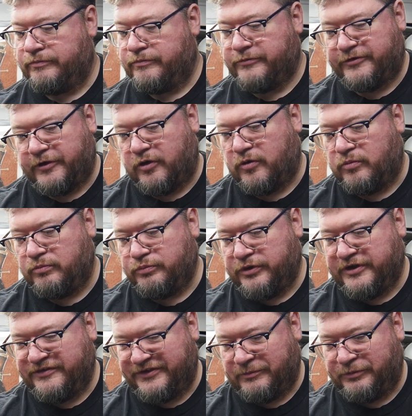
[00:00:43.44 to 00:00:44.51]
So
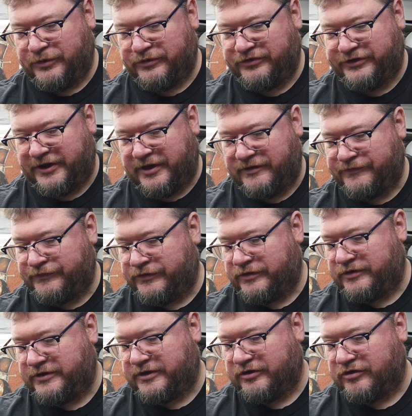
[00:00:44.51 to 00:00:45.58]
pretty simple stuff.
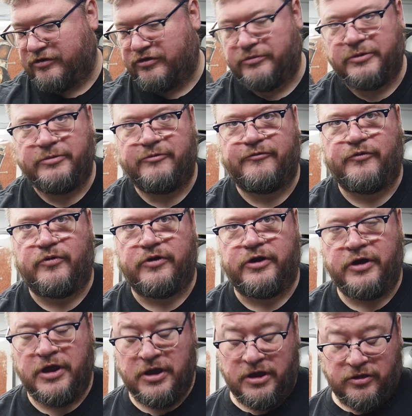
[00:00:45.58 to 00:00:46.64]
Didn't occur to me
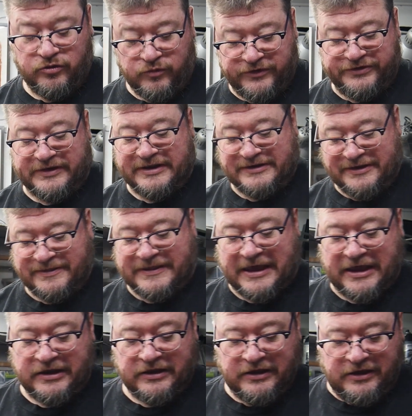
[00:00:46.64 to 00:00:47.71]
before. The reason I did
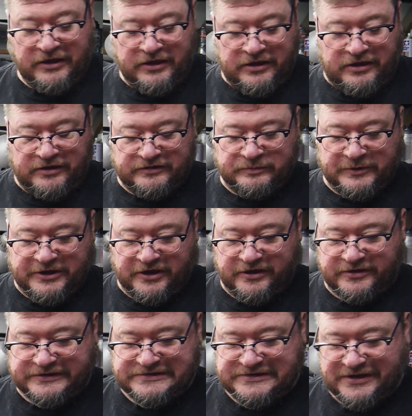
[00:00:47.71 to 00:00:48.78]
that is
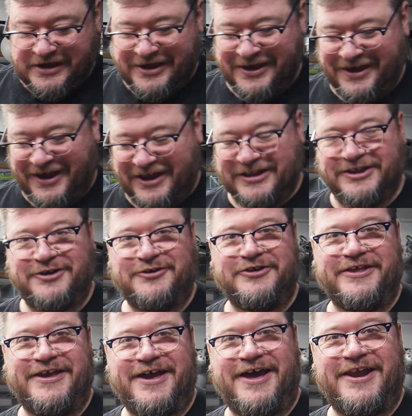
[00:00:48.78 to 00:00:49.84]
because I
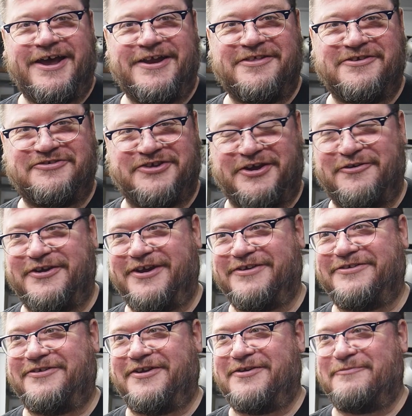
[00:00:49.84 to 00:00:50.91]
literally got out of the shower
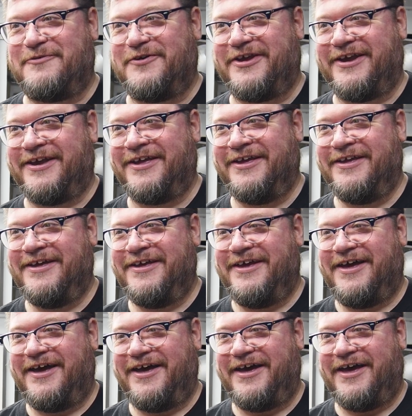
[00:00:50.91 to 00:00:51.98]
yesterday morning
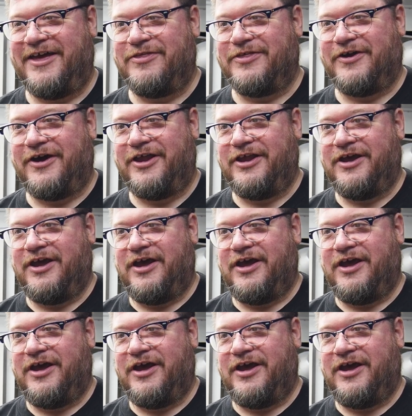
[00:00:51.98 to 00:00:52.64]
and thought,